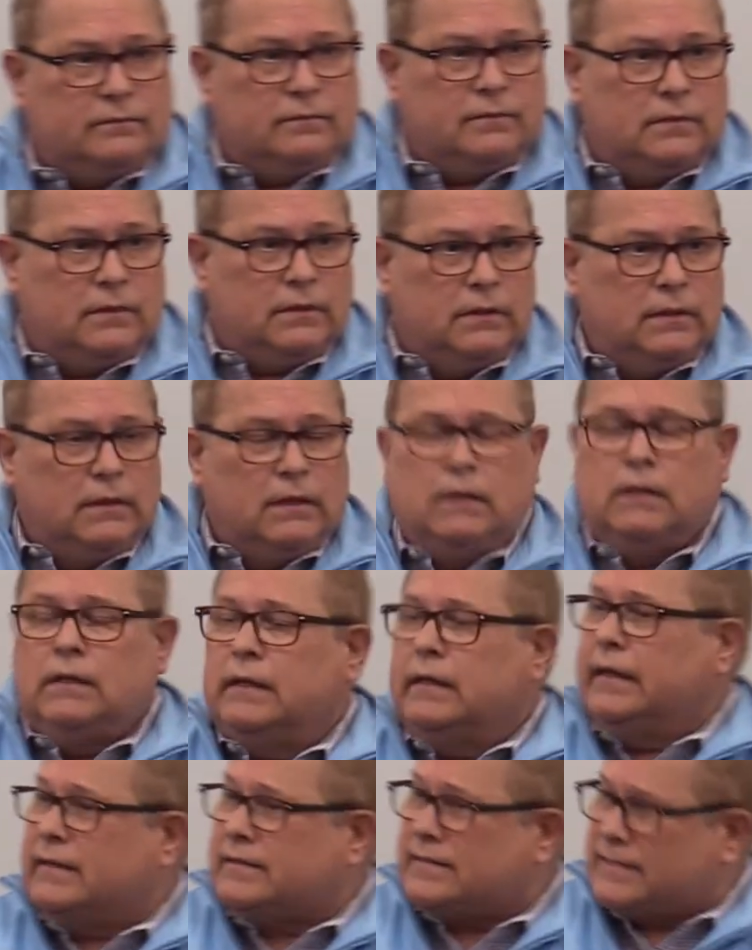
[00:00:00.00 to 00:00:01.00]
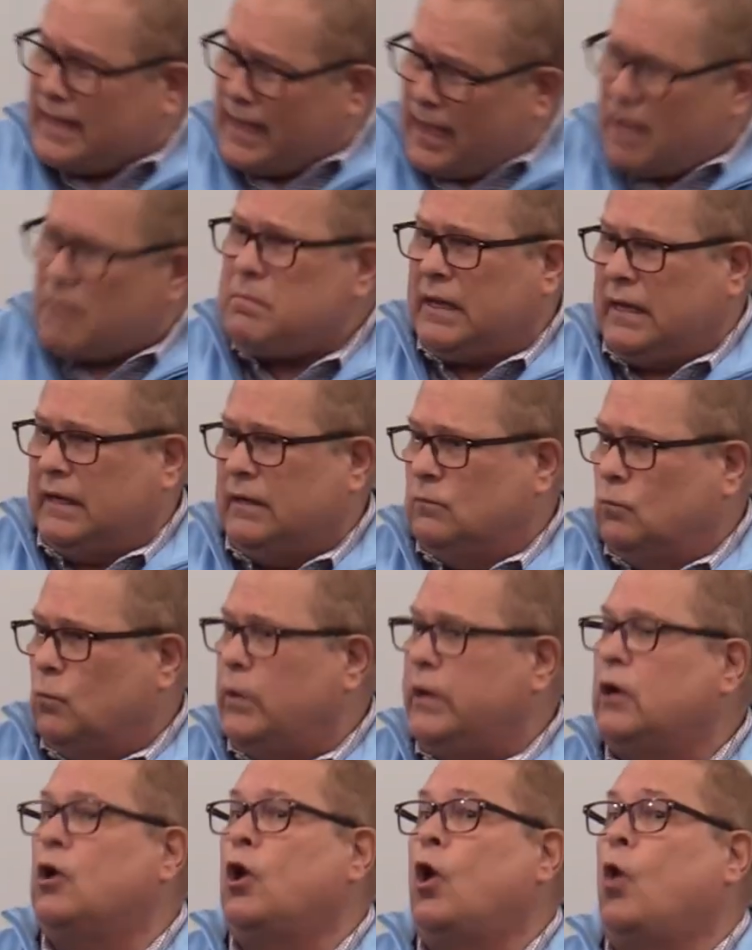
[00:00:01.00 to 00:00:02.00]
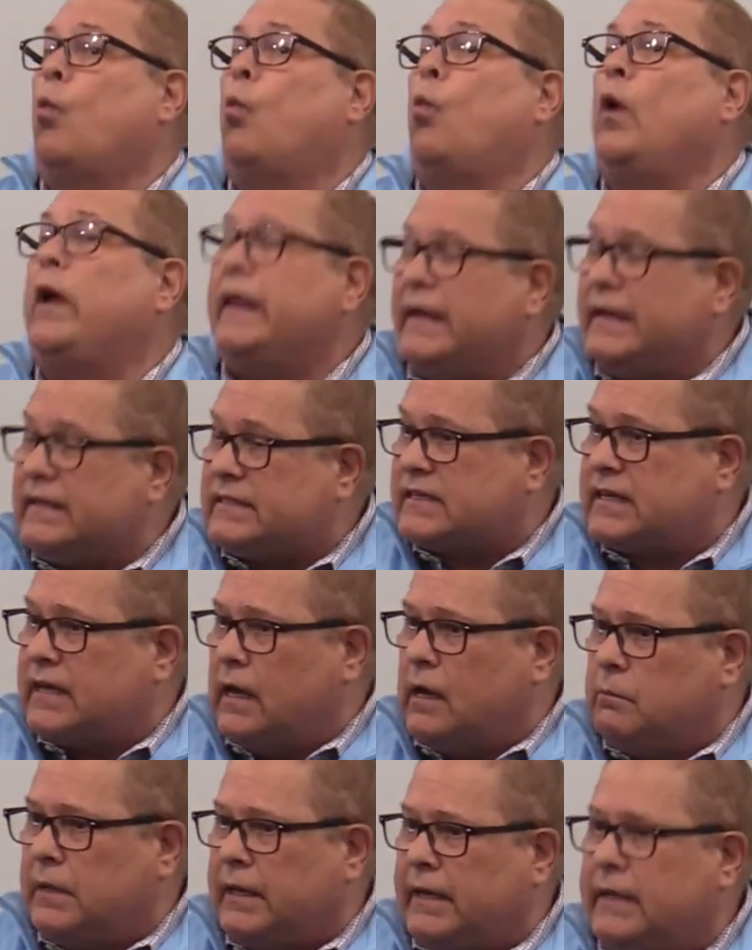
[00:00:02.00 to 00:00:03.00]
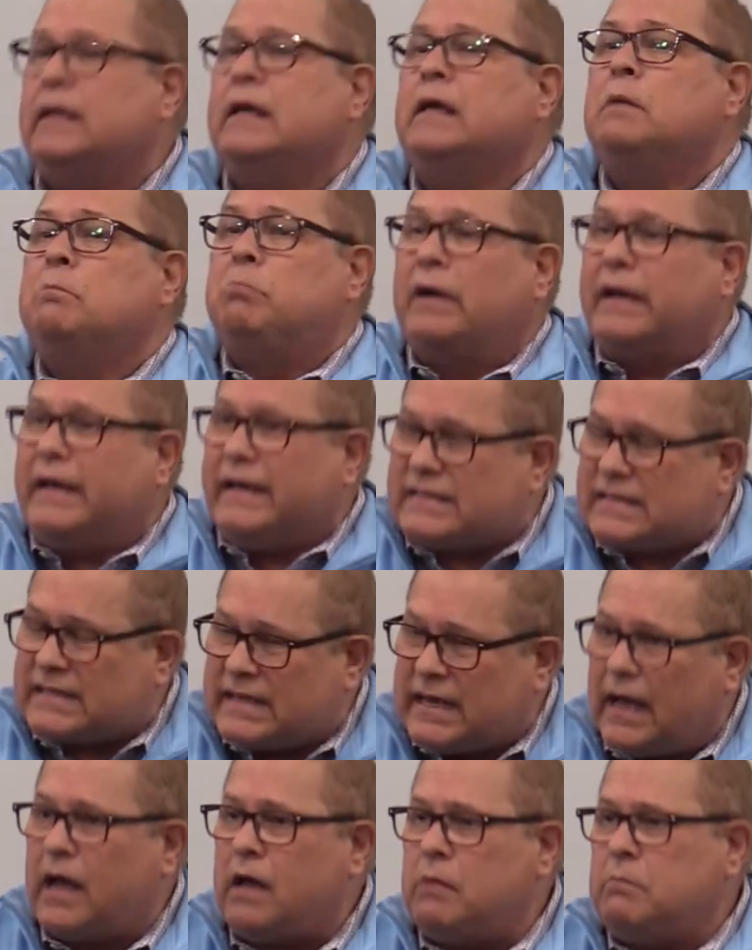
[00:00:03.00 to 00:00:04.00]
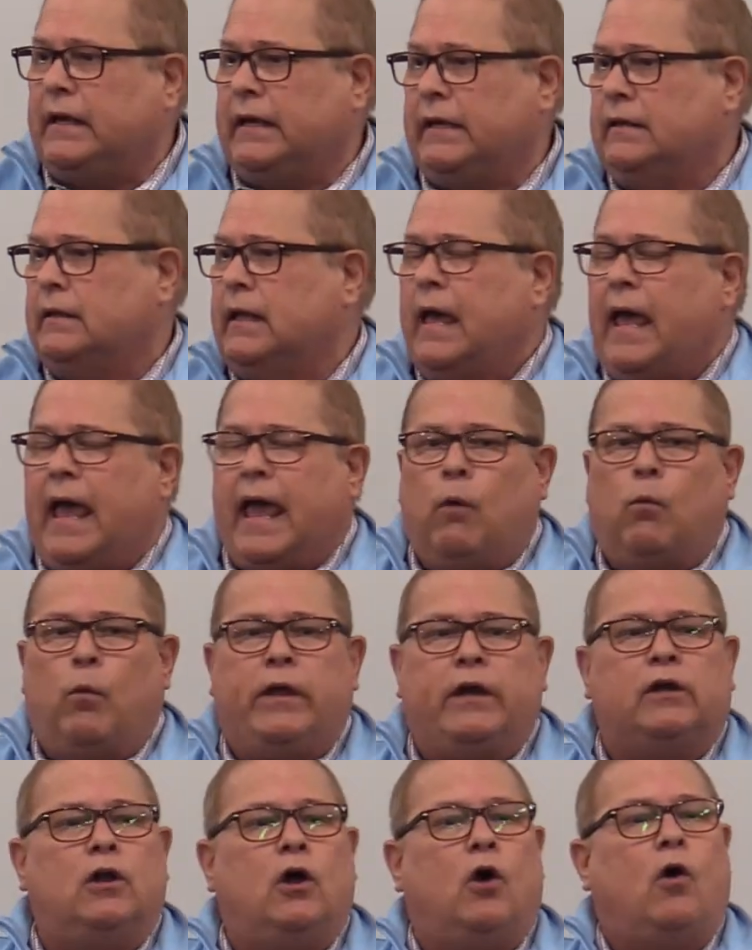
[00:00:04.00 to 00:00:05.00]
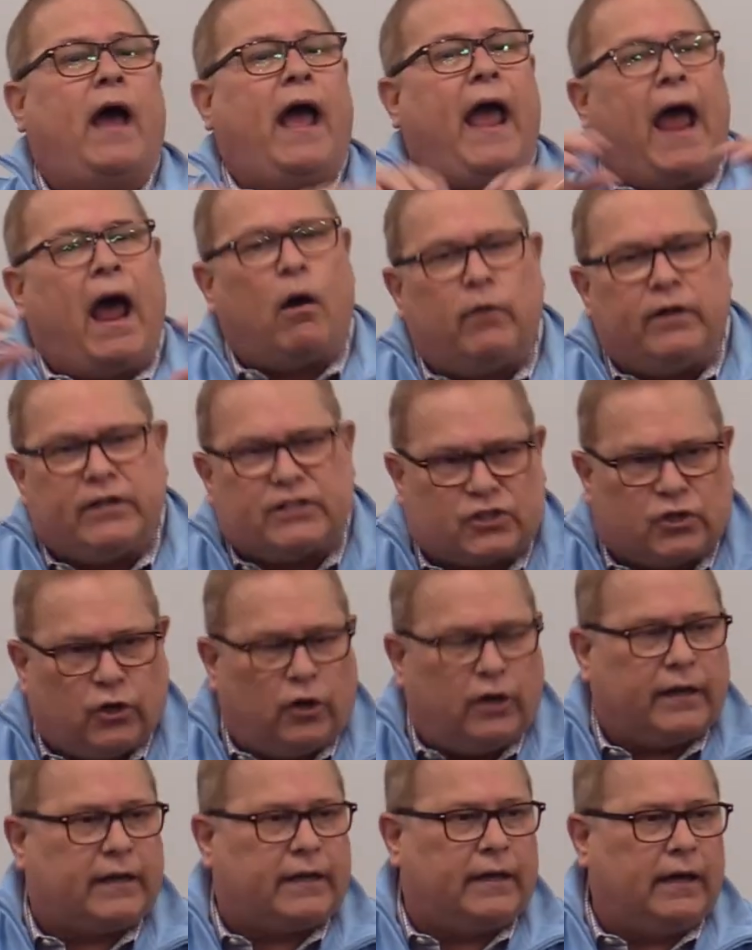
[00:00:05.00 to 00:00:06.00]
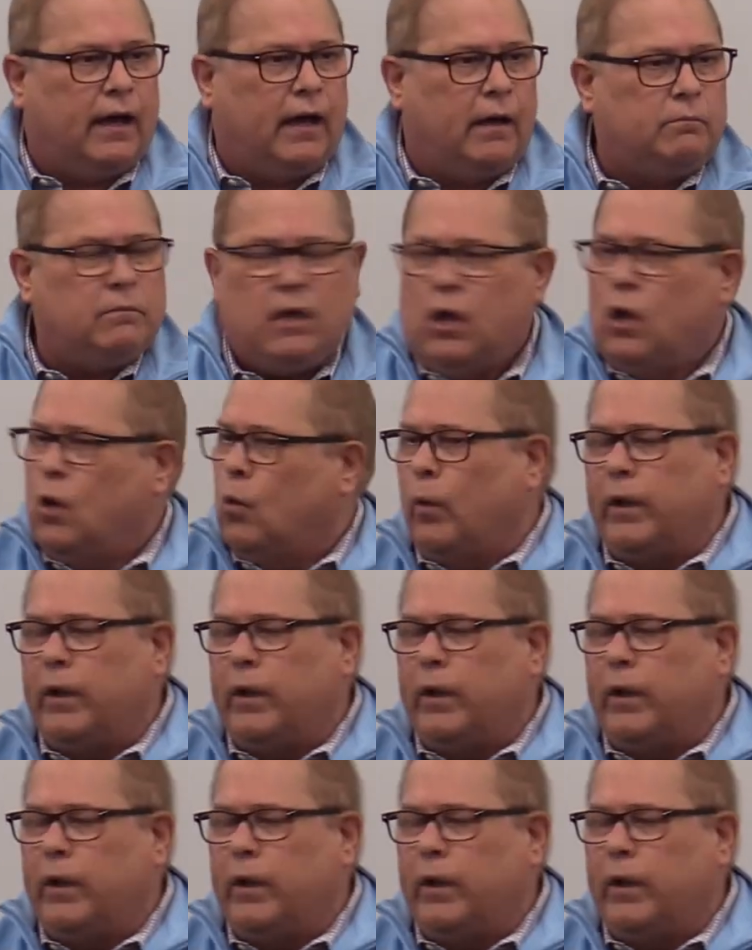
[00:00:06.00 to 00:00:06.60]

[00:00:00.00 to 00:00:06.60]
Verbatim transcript: Amen. It's coming. We don't know when it's coming, but it's coming. And we don't know how it's going to come.